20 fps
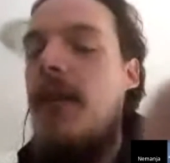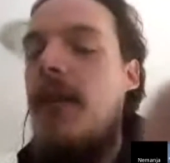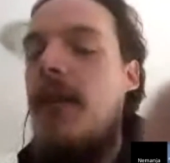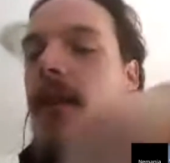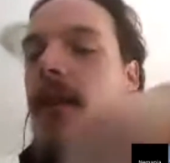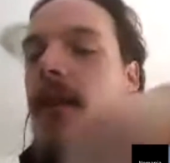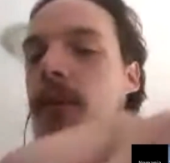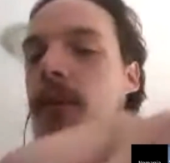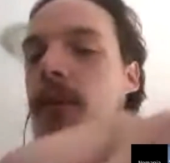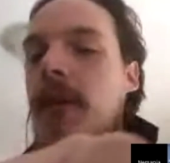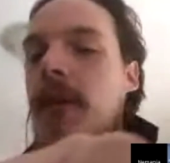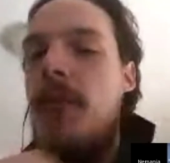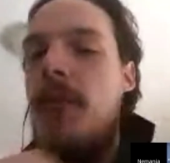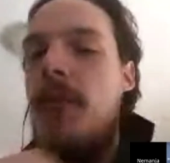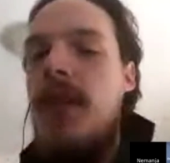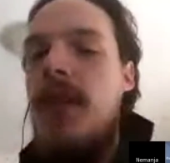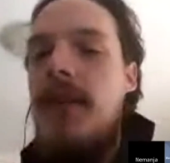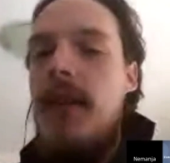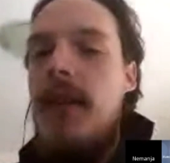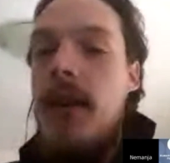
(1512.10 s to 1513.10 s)
thing with them
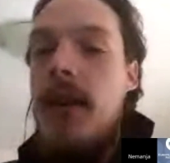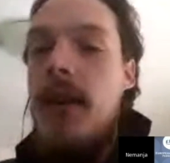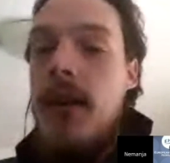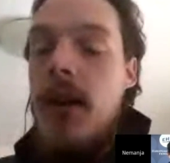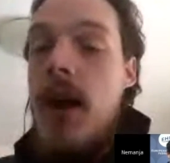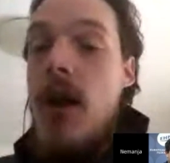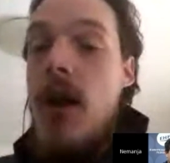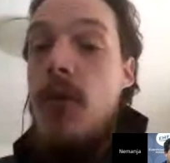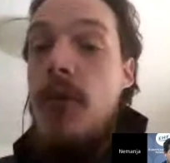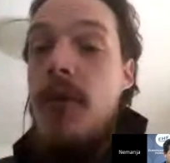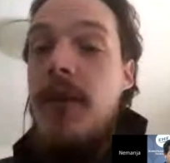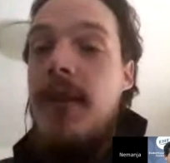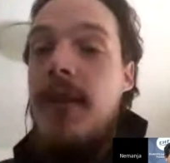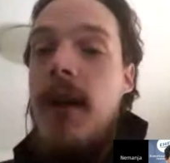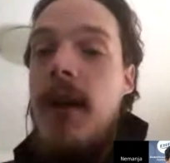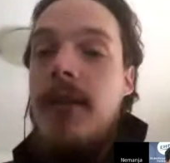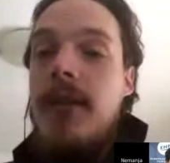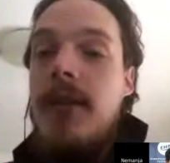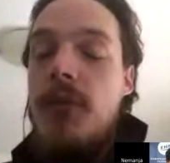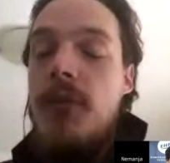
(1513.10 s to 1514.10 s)
is that I always
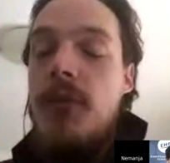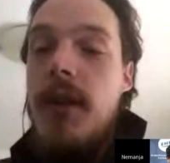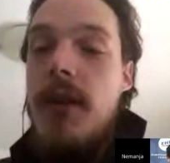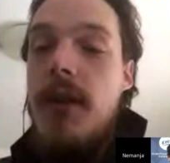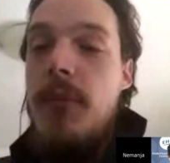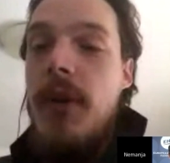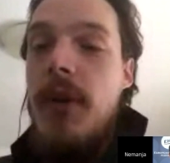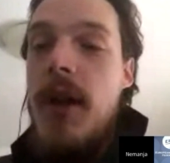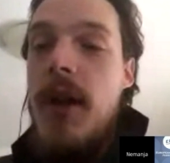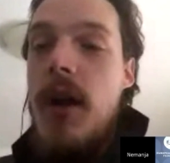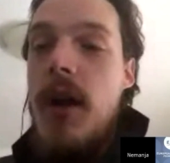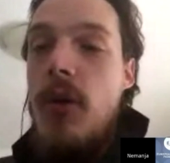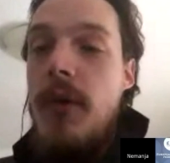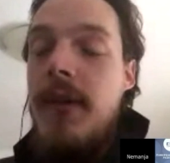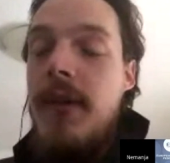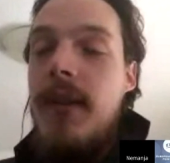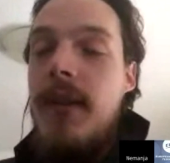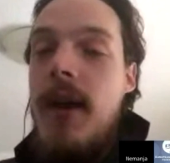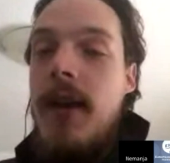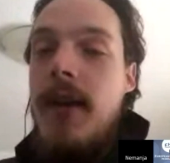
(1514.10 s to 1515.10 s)
liked the way they play. I
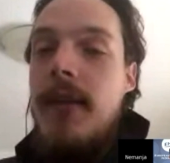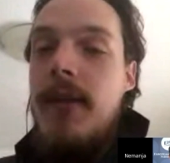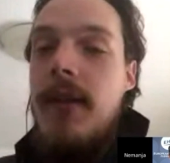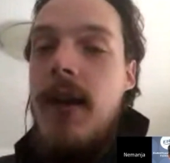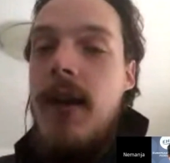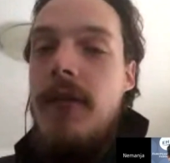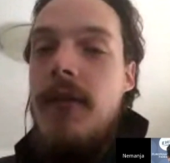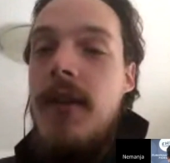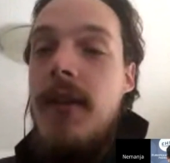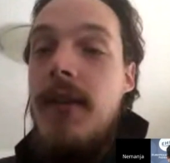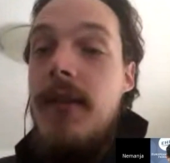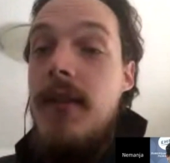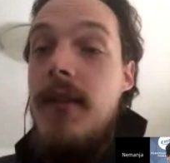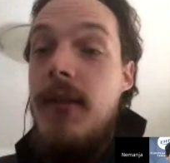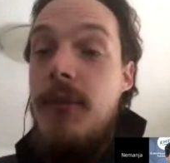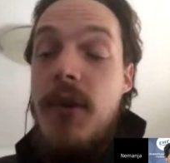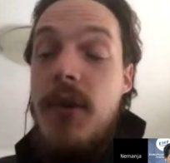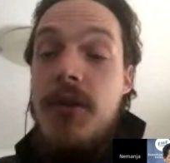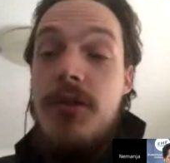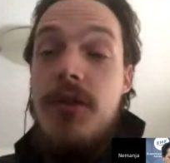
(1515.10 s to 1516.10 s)
always liked FTC,
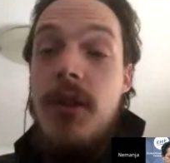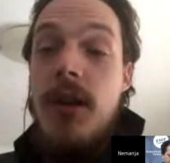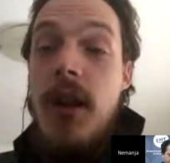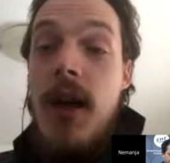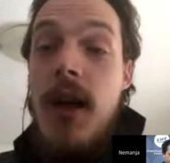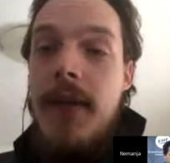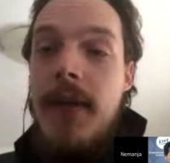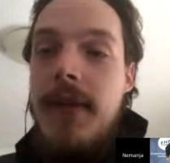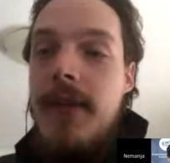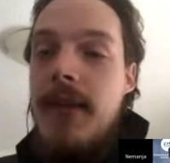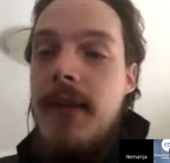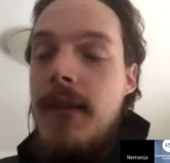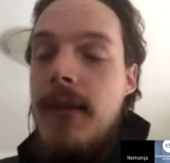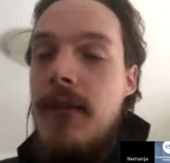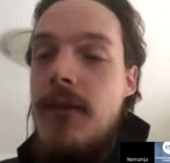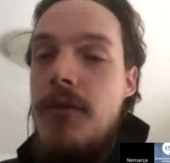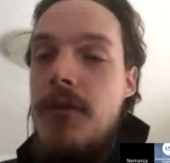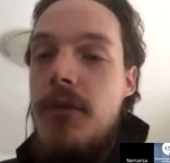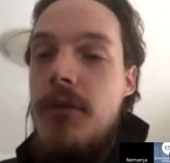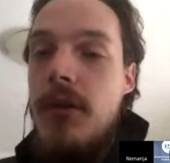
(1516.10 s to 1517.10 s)
especially last
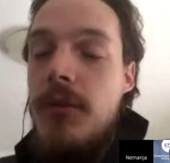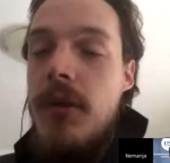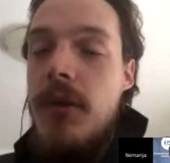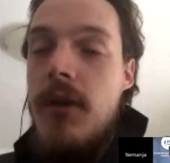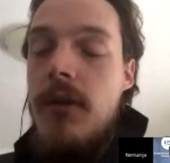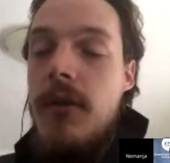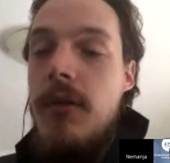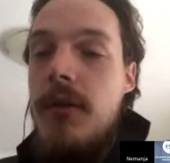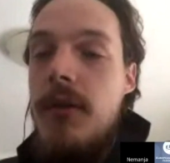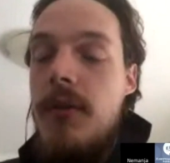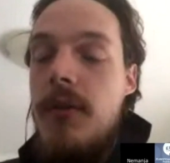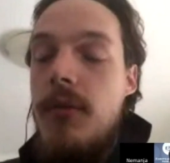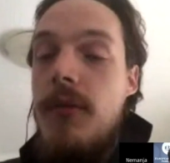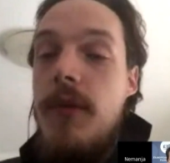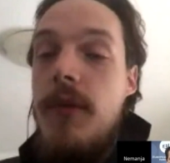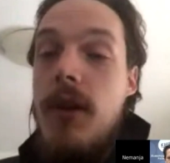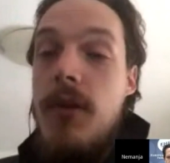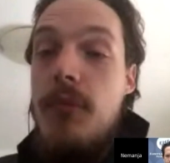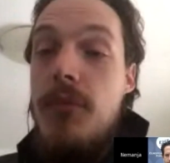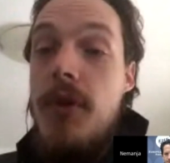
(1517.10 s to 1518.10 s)
season. They were a
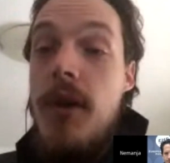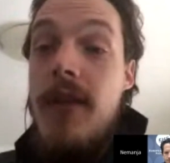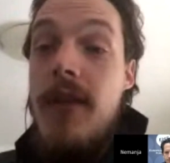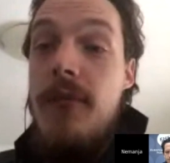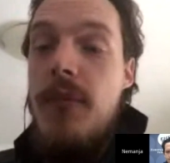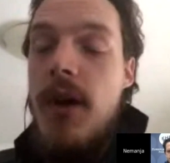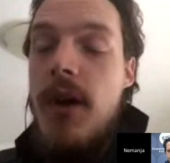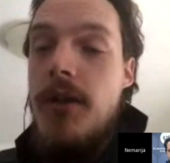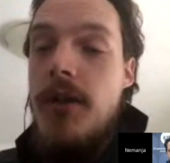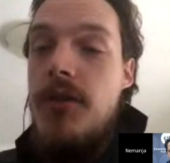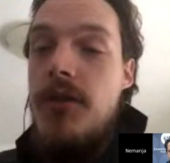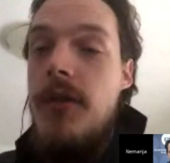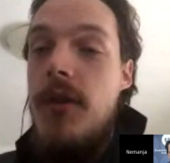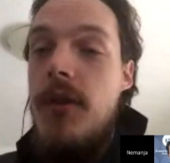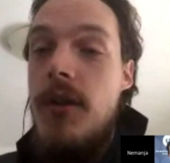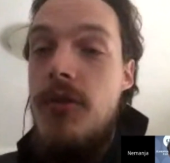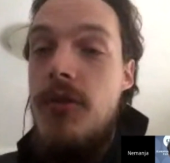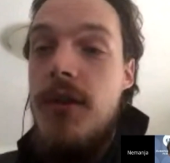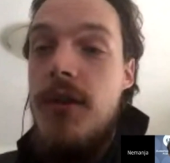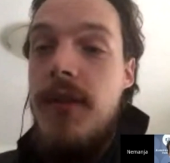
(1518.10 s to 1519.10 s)
very brave bunch,
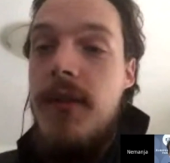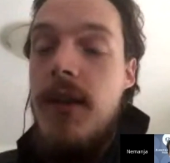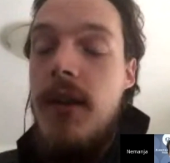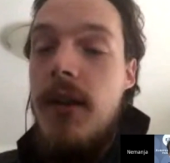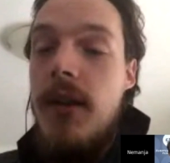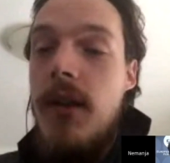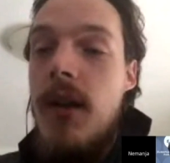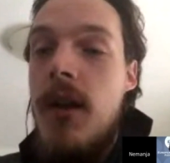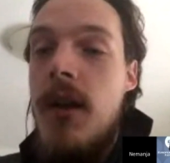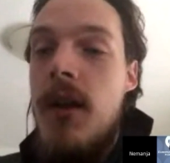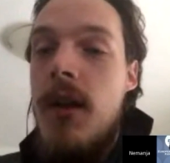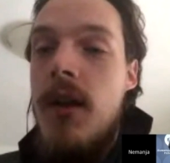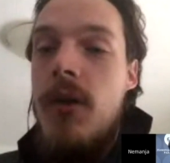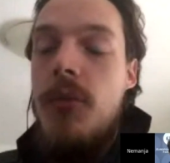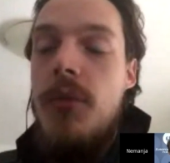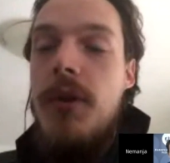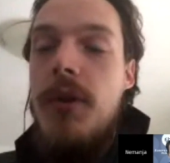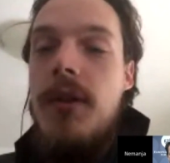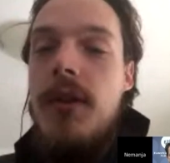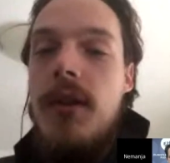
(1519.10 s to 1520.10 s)
very interesting,
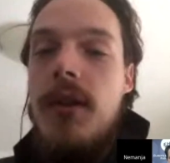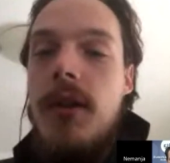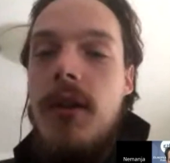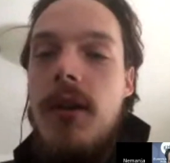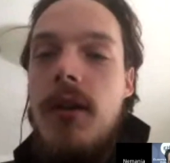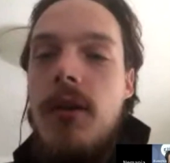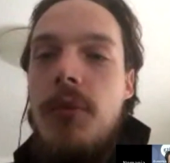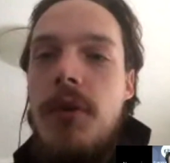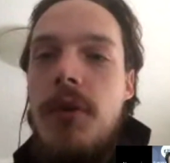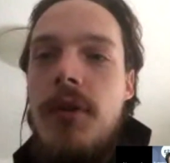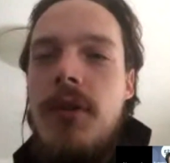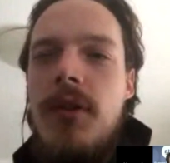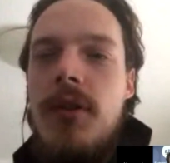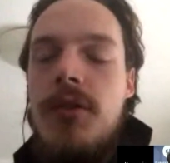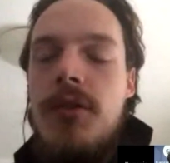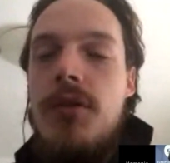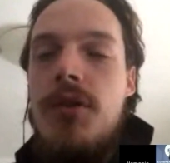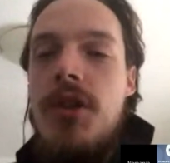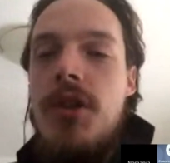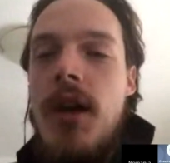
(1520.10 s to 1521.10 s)
with
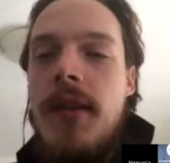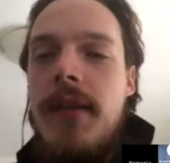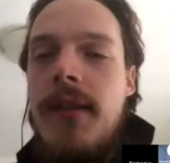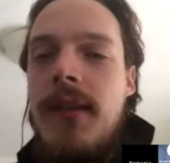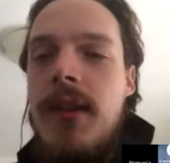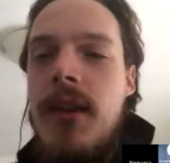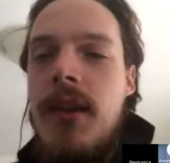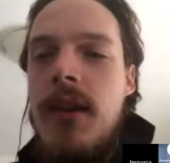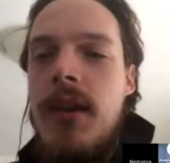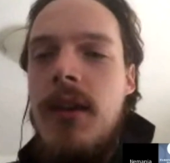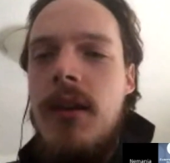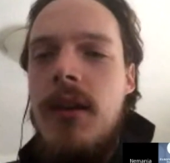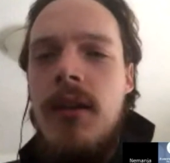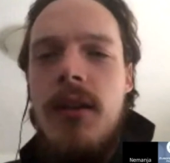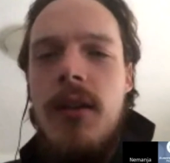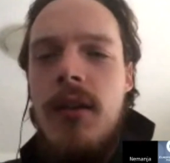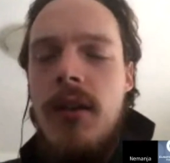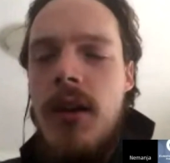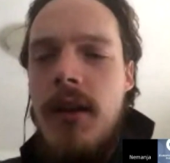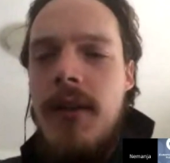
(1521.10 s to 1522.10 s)
Shuchansky
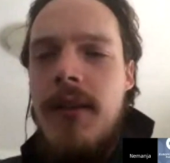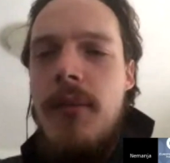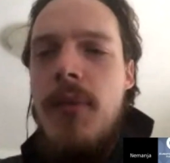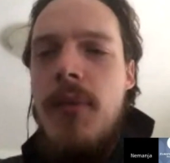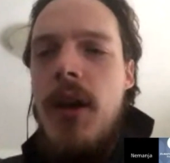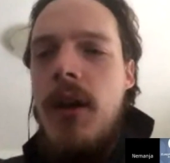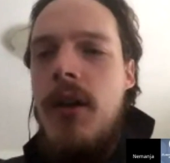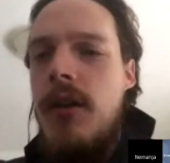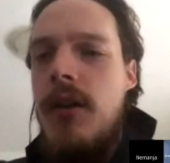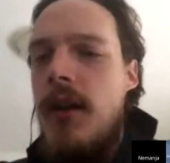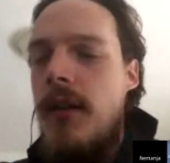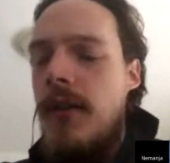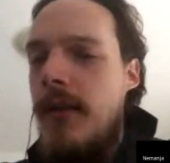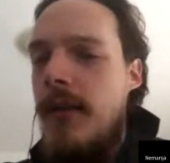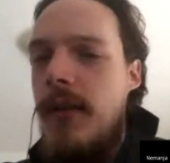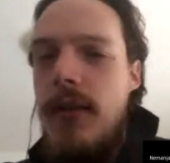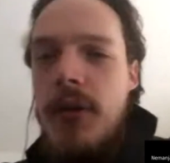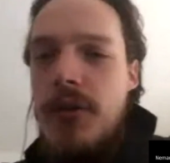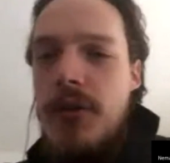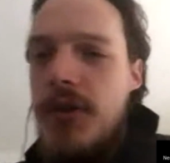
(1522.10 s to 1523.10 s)
at the back, and
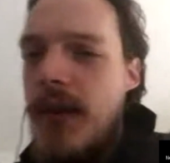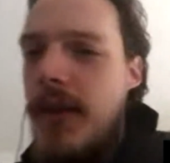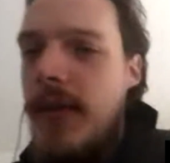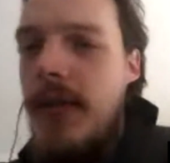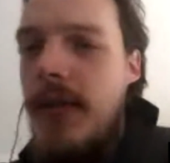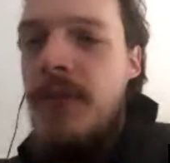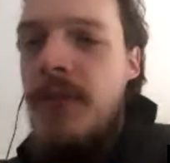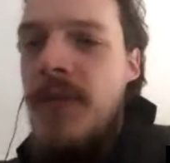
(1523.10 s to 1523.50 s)
just